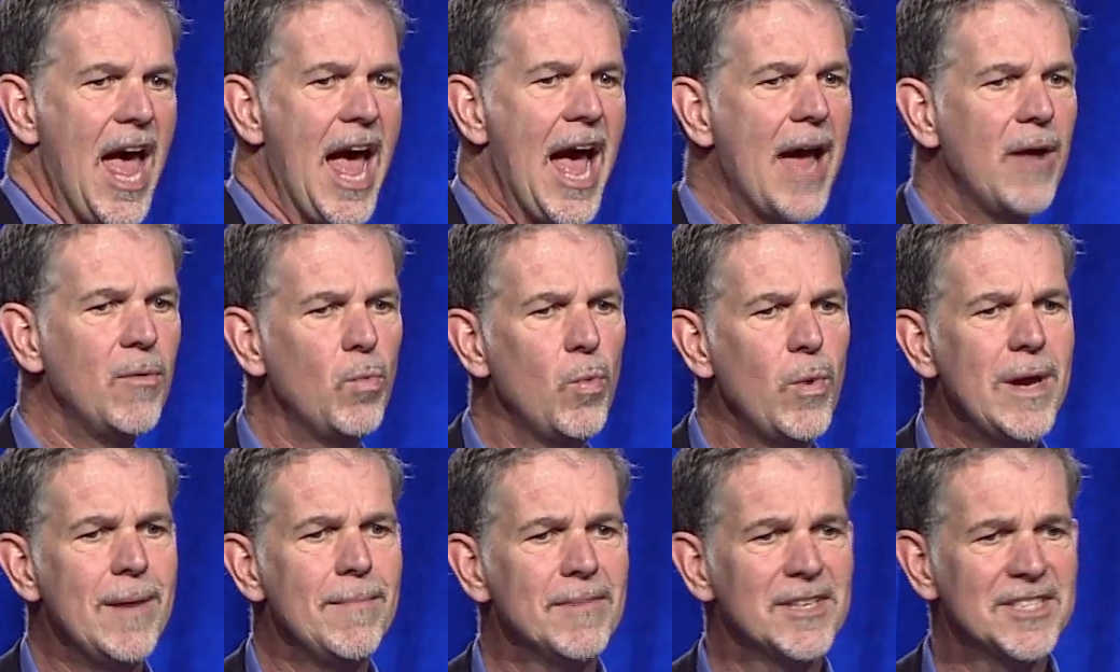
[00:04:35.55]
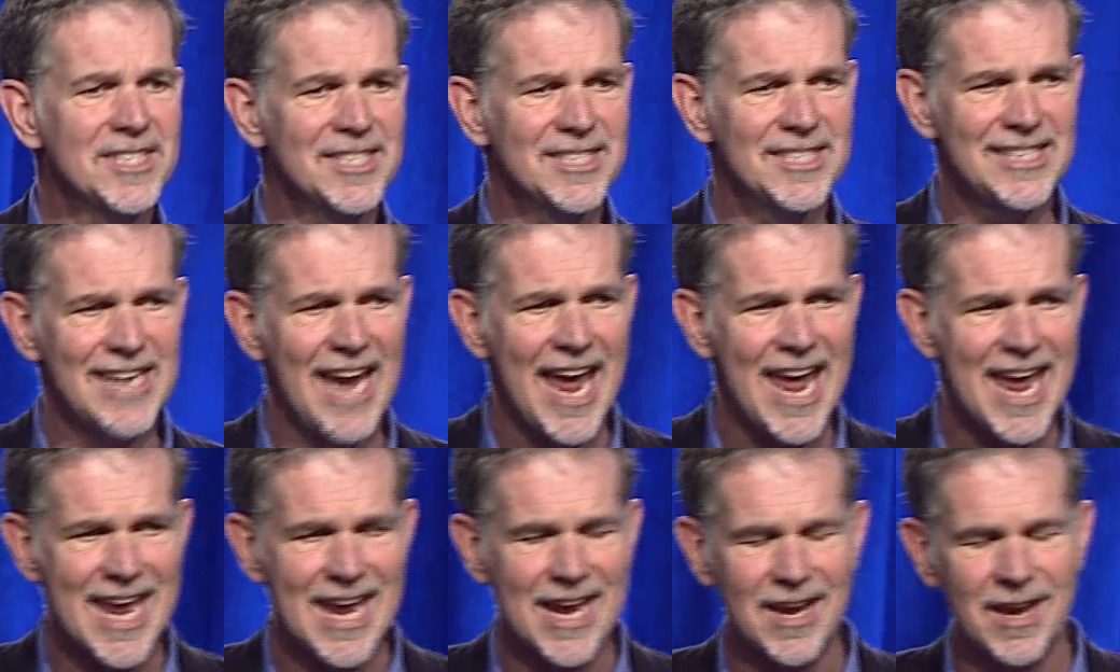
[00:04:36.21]
And we
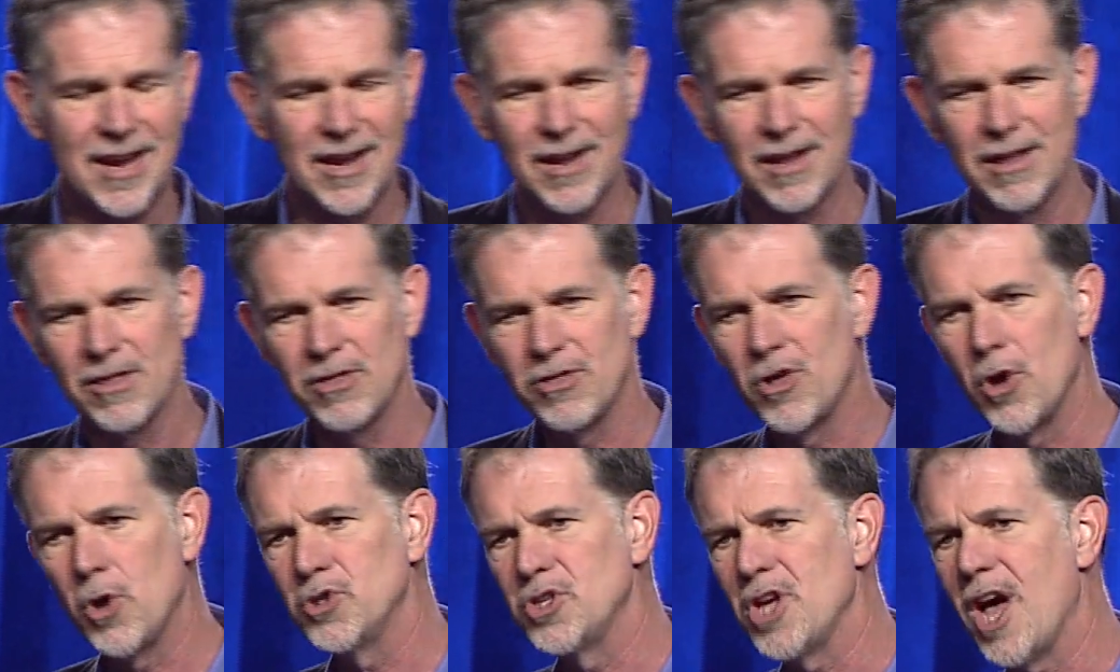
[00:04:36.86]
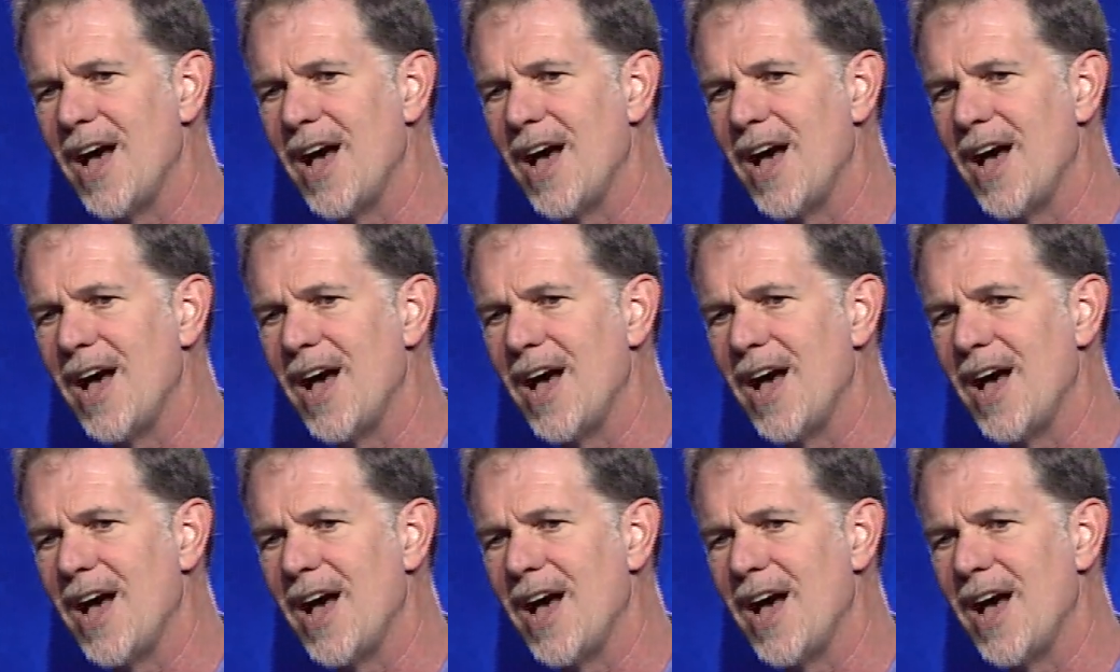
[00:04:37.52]
mistake those